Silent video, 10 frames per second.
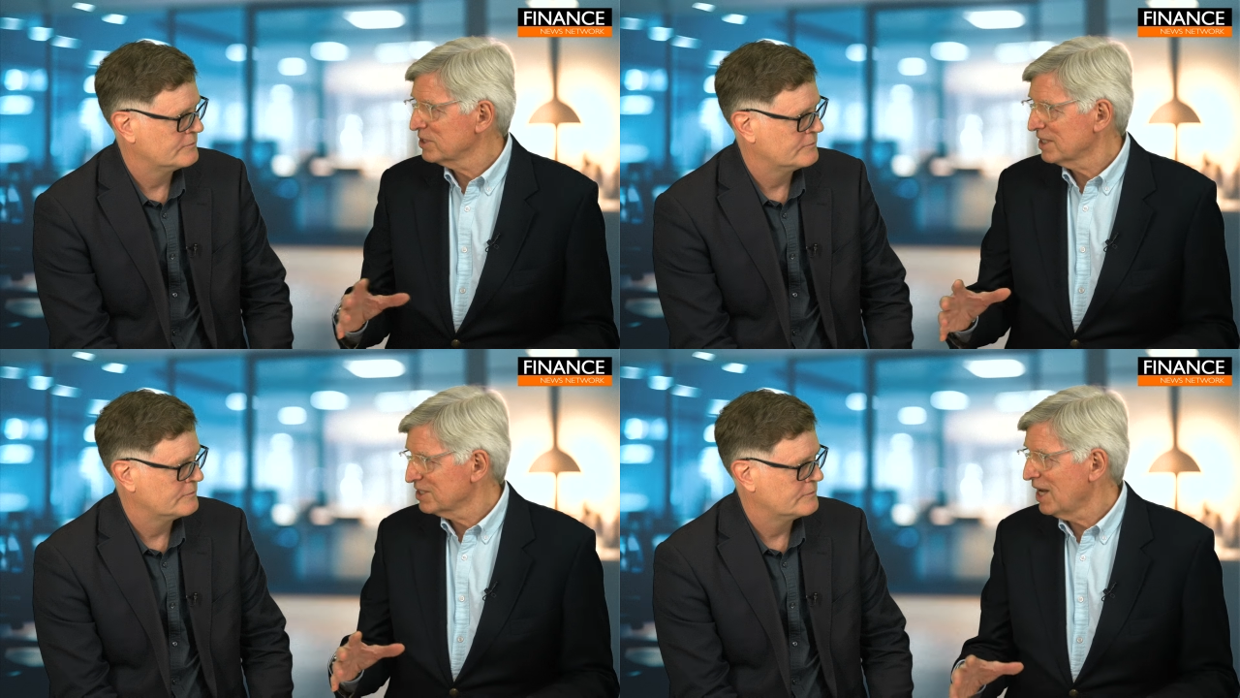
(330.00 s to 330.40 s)

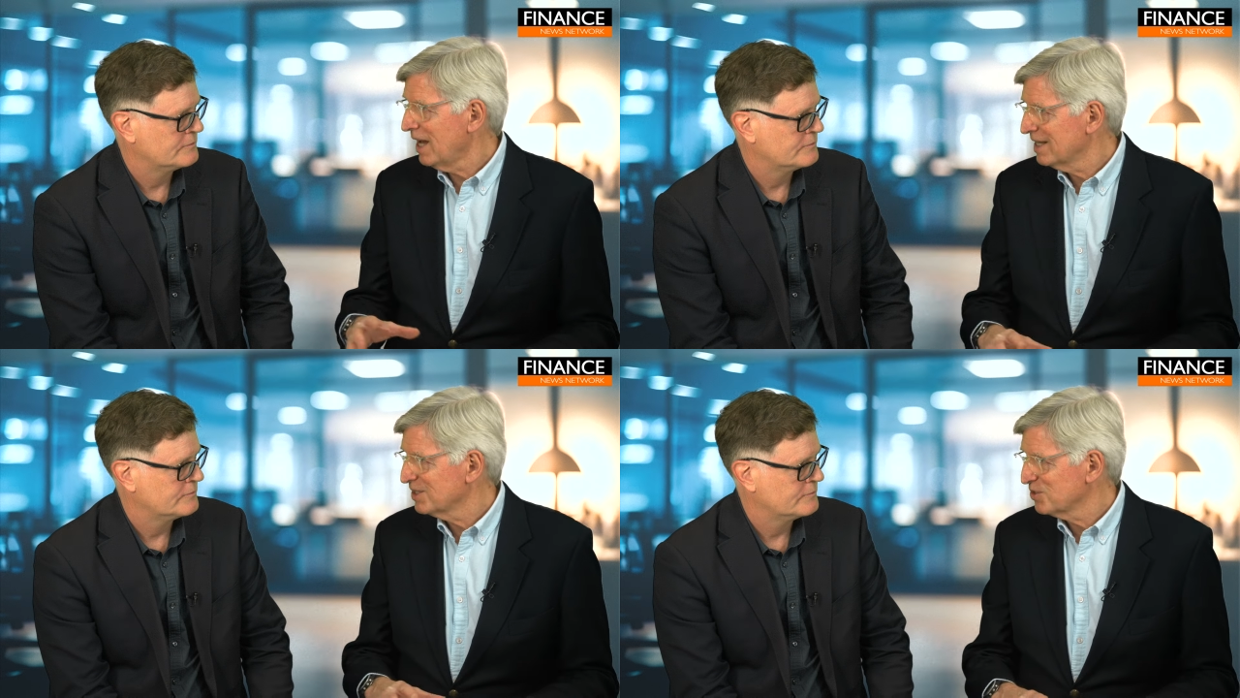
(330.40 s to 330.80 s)
Speaker 1: six
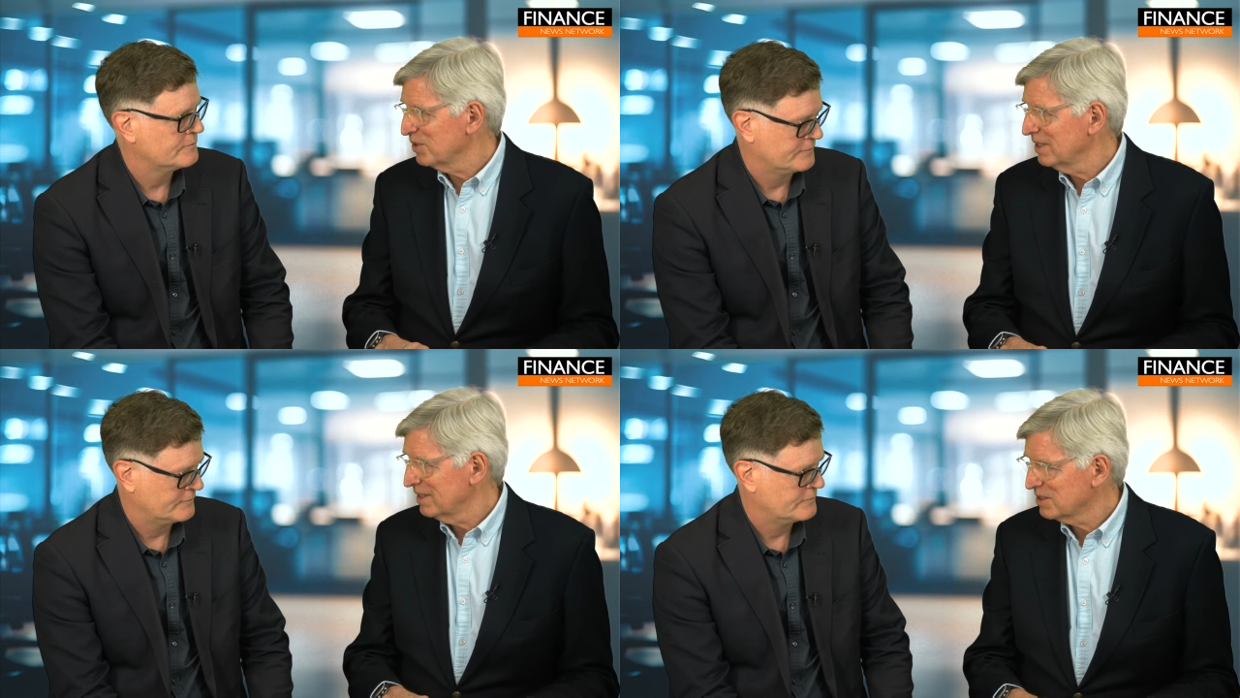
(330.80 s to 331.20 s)
days,
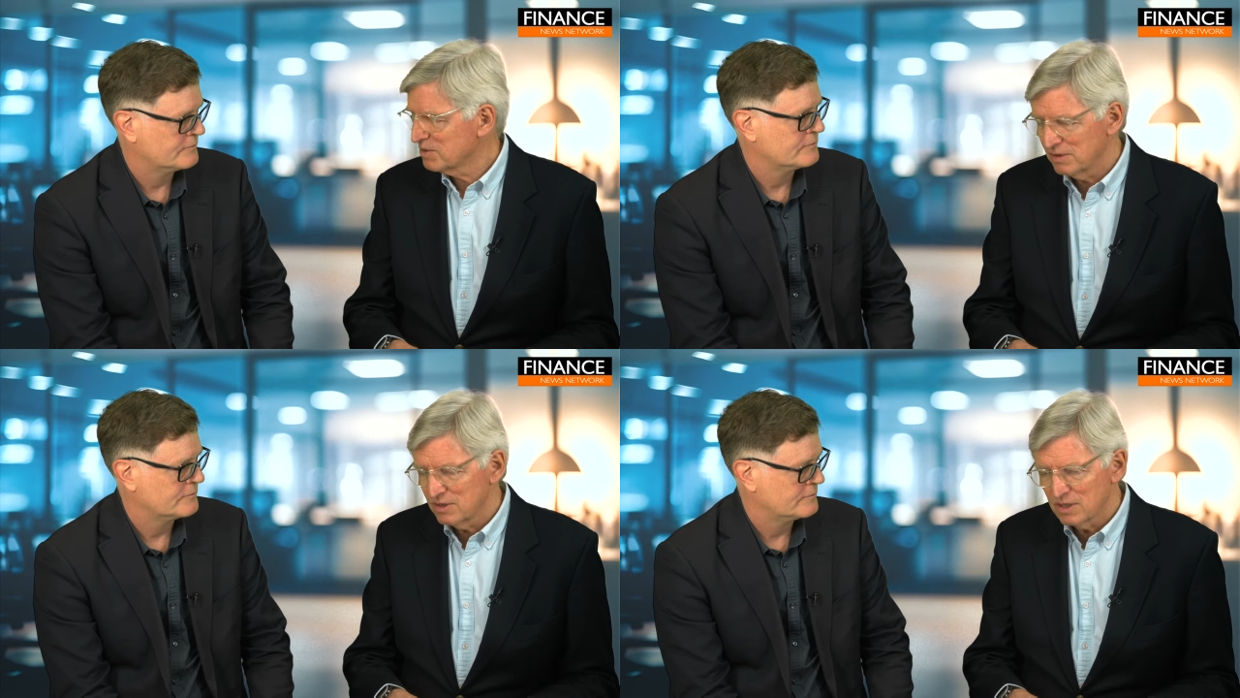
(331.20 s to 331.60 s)
really.
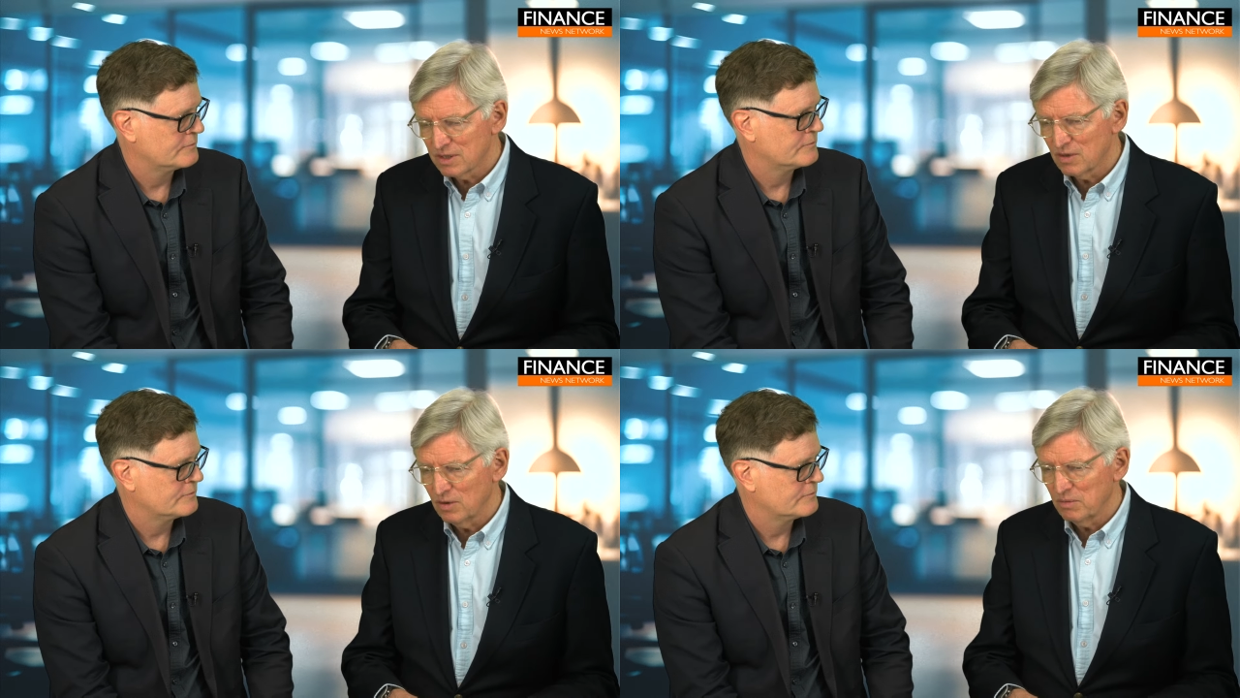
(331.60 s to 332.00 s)
It's
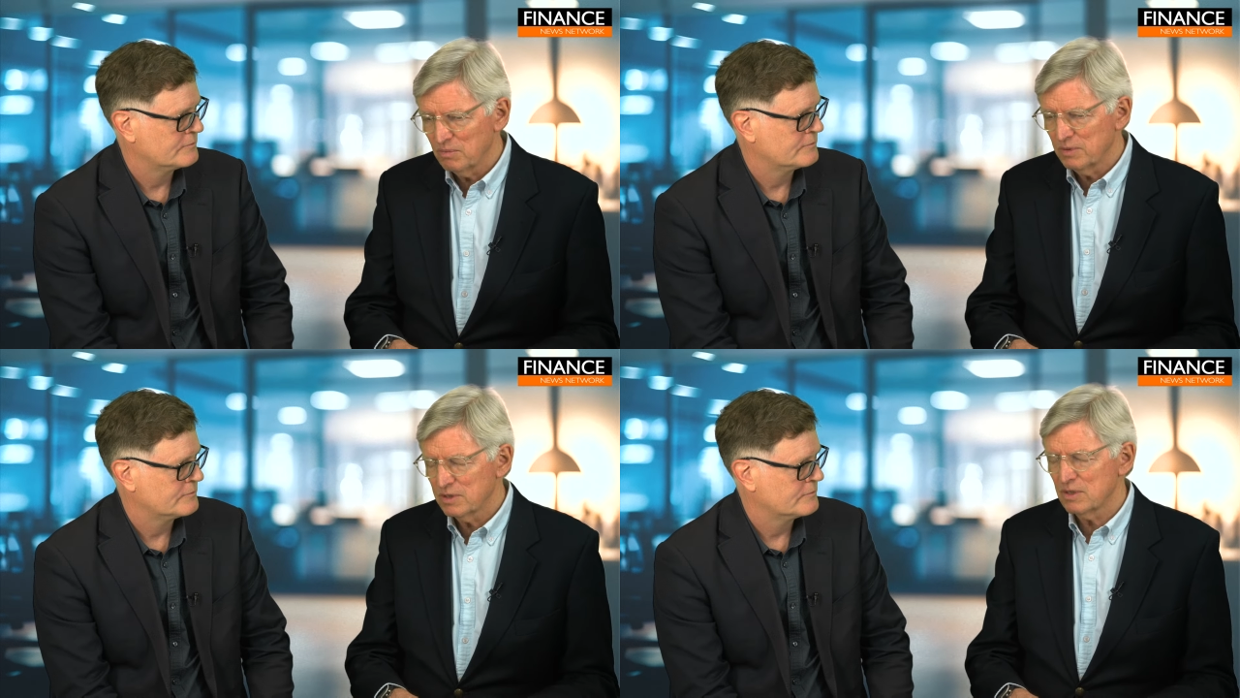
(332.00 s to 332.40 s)
just gone
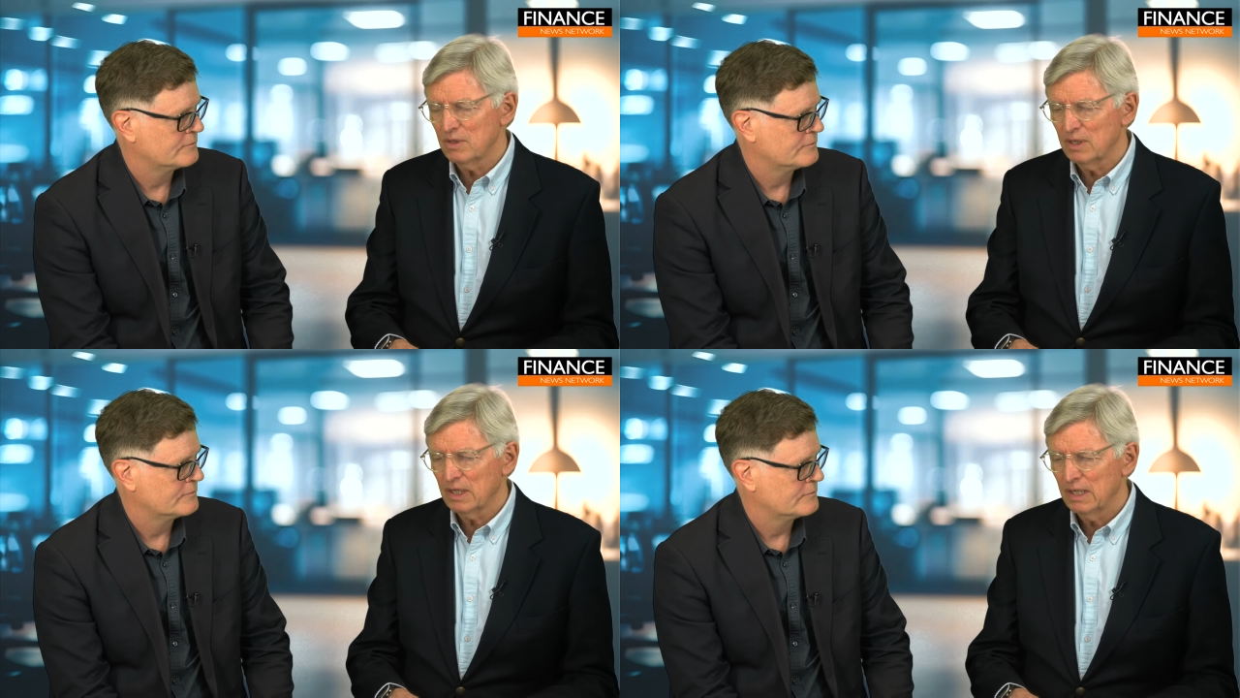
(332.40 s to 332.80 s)

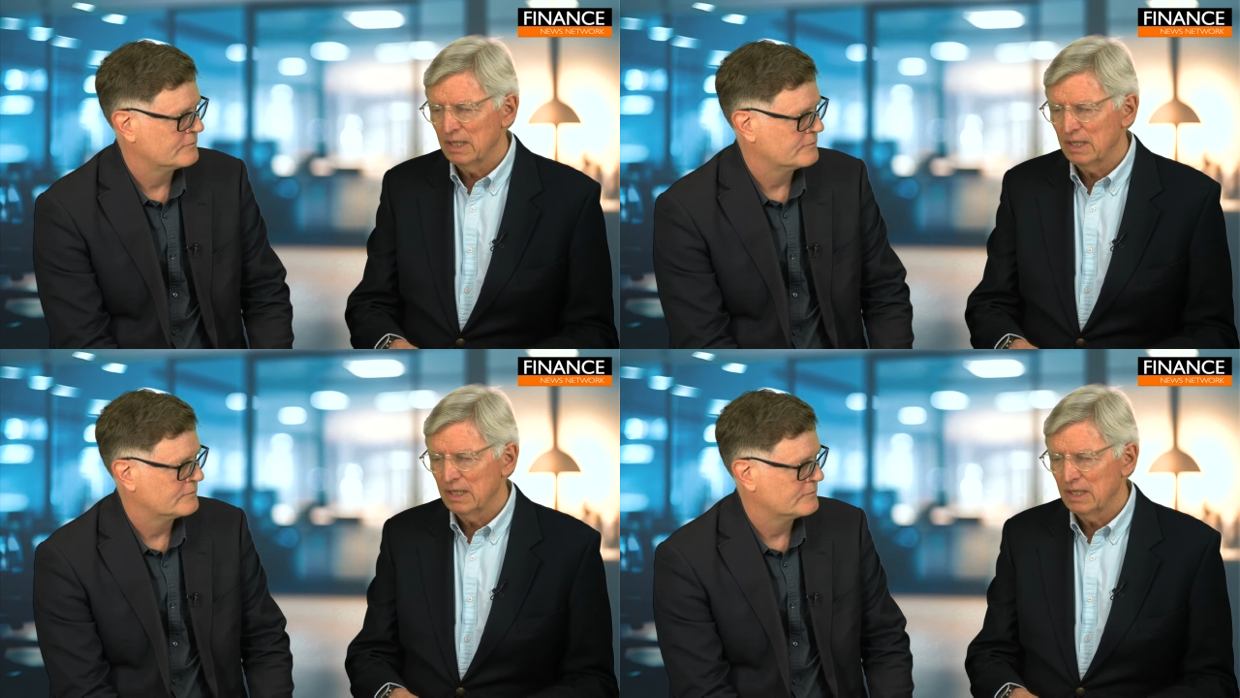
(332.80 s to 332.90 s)
berserk.